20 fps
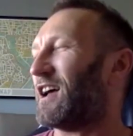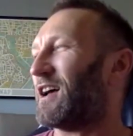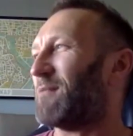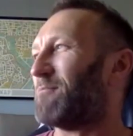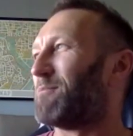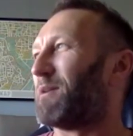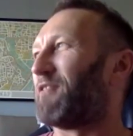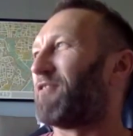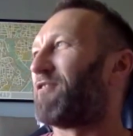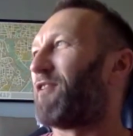
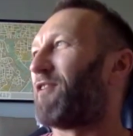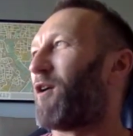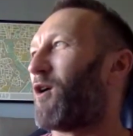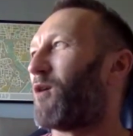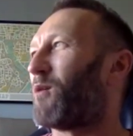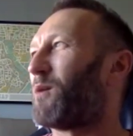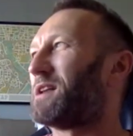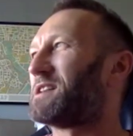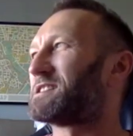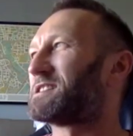before
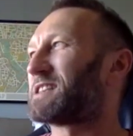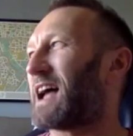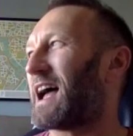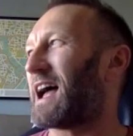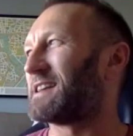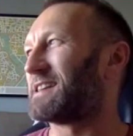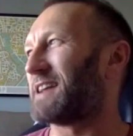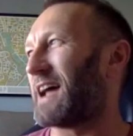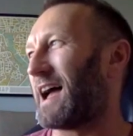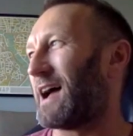we'd sat
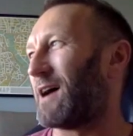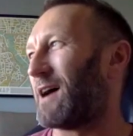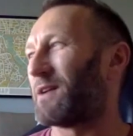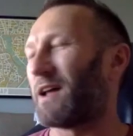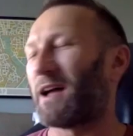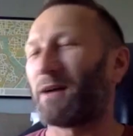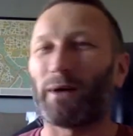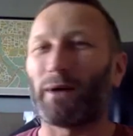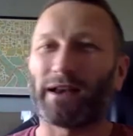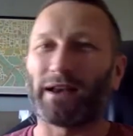down,
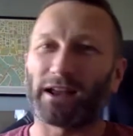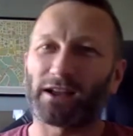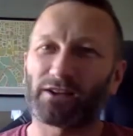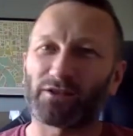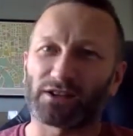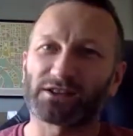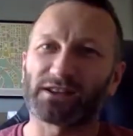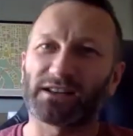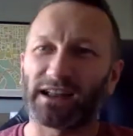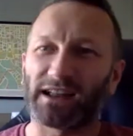I went
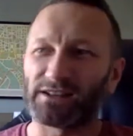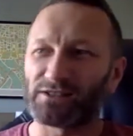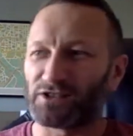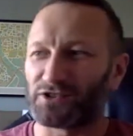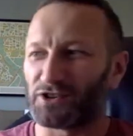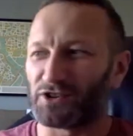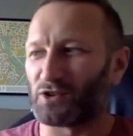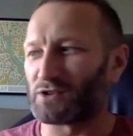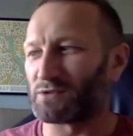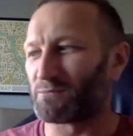across and I
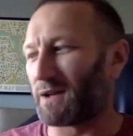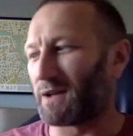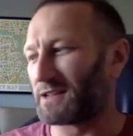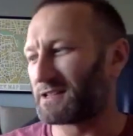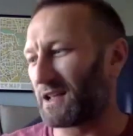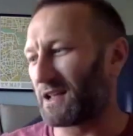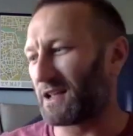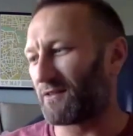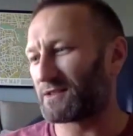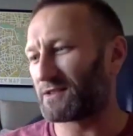introduced
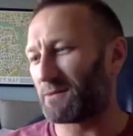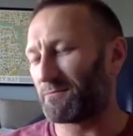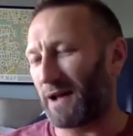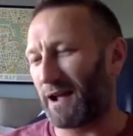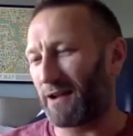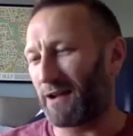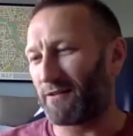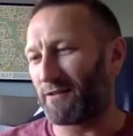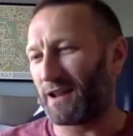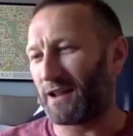myself to
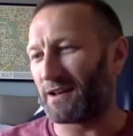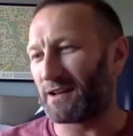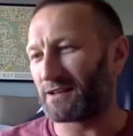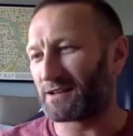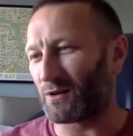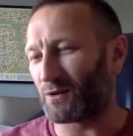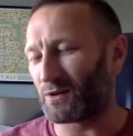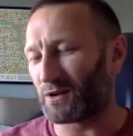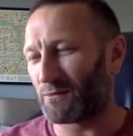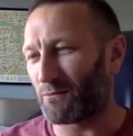Barry and
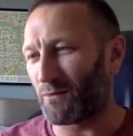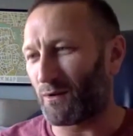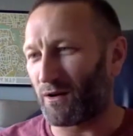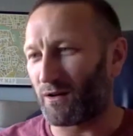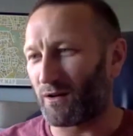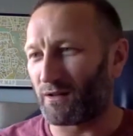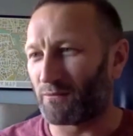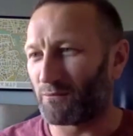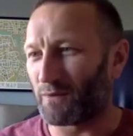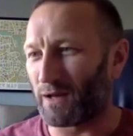told him
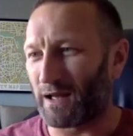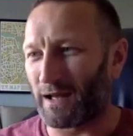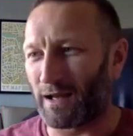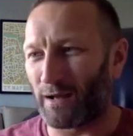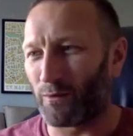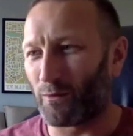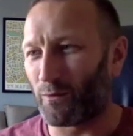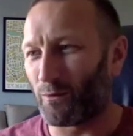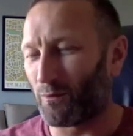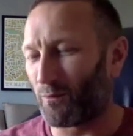
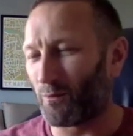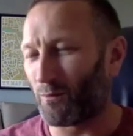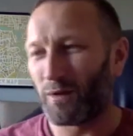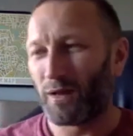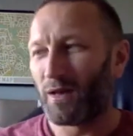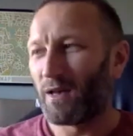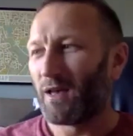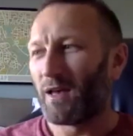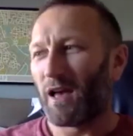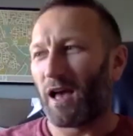how
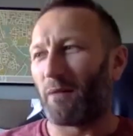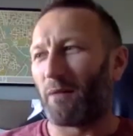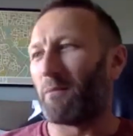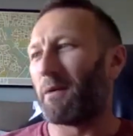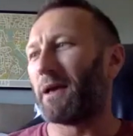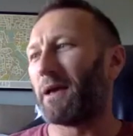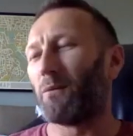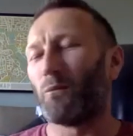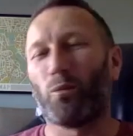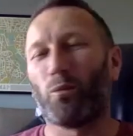
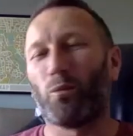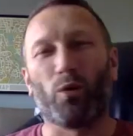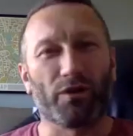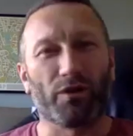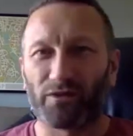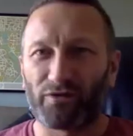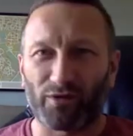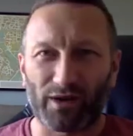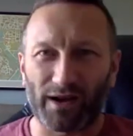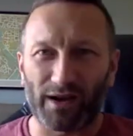
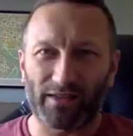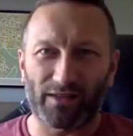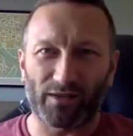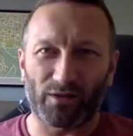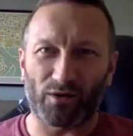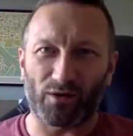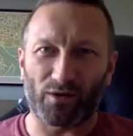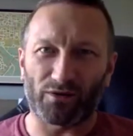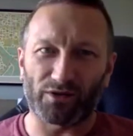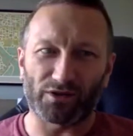wonderful I
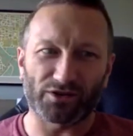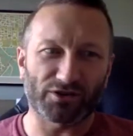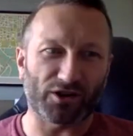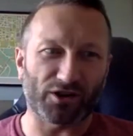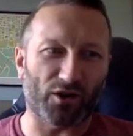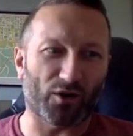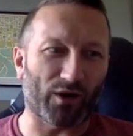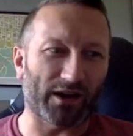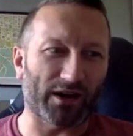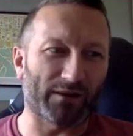thought the
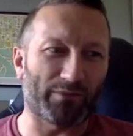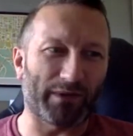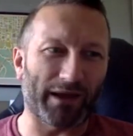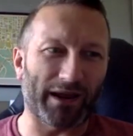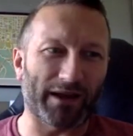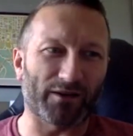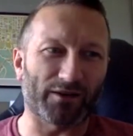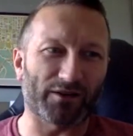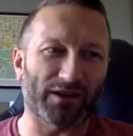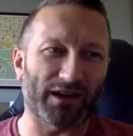show had
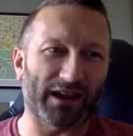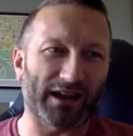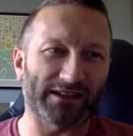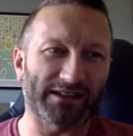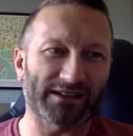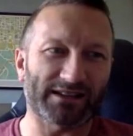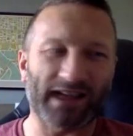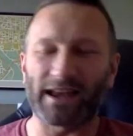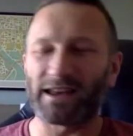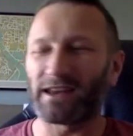been under his
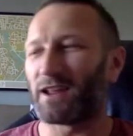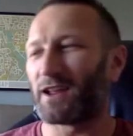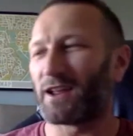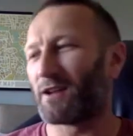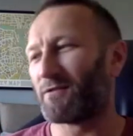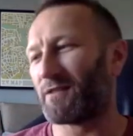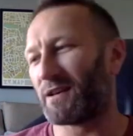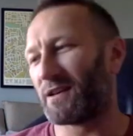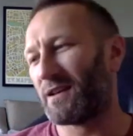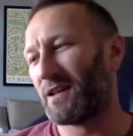
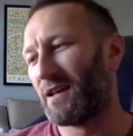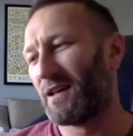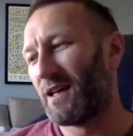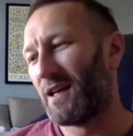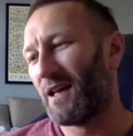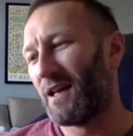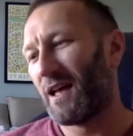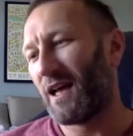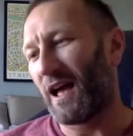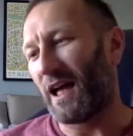tenure, and
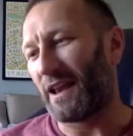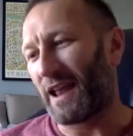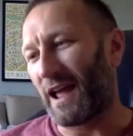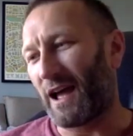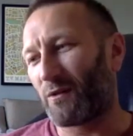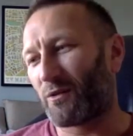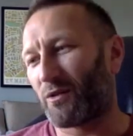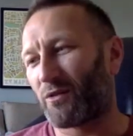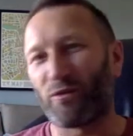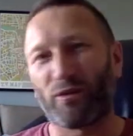how
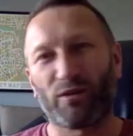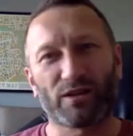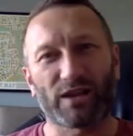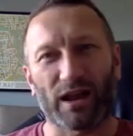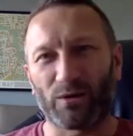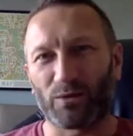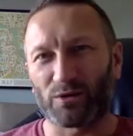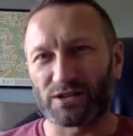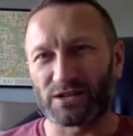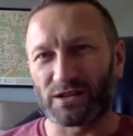thrilled I
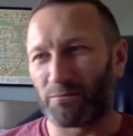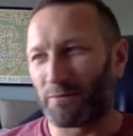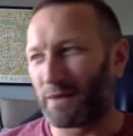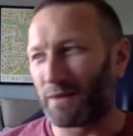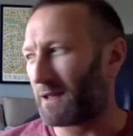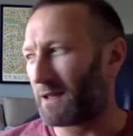was to meet